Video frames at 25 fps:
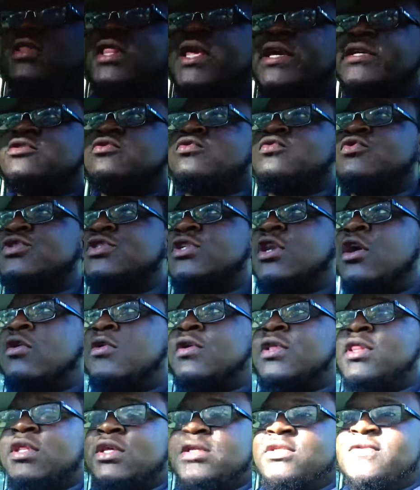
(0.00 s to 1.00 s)
that you
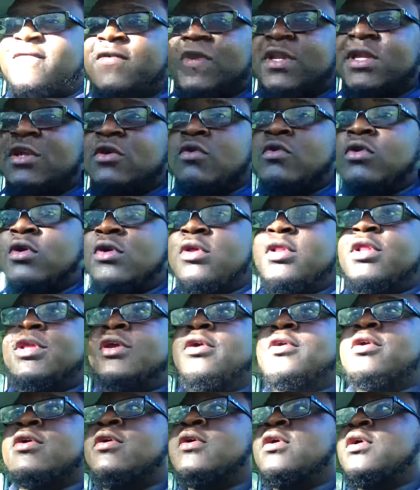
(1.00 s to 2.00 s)
saw in this video
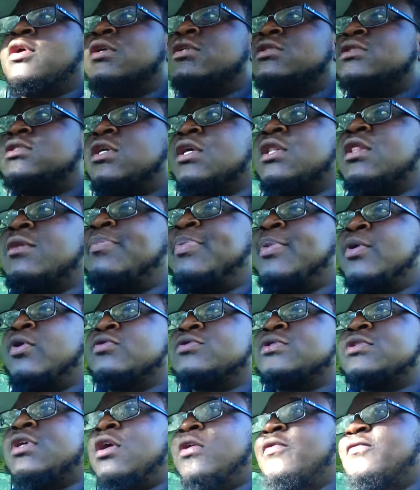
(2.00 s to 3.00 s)
earlier to the
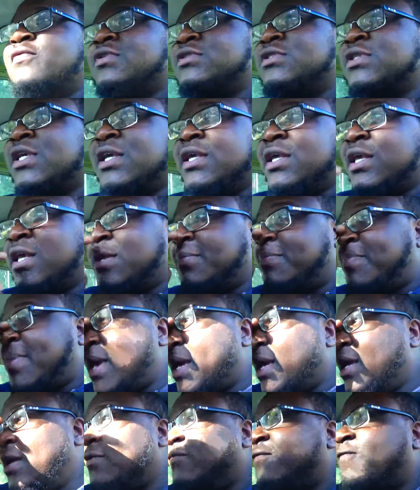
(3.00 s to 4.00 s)
post office and get
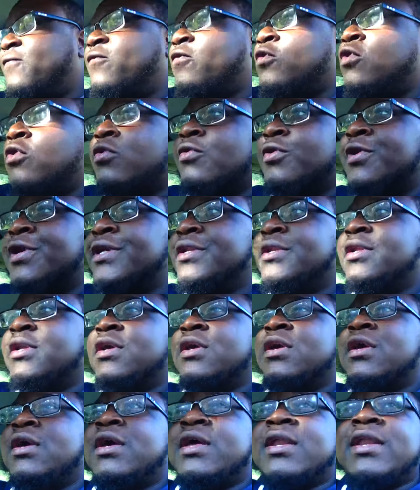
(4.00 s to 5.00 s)
paid for it.
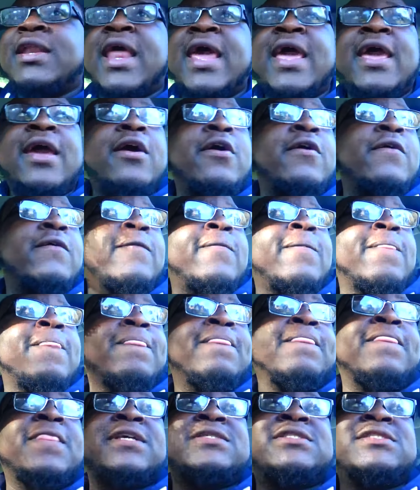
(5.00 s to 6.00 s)
Now,
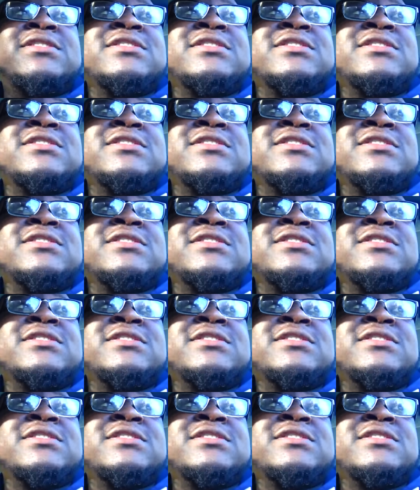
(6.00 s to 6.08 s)
this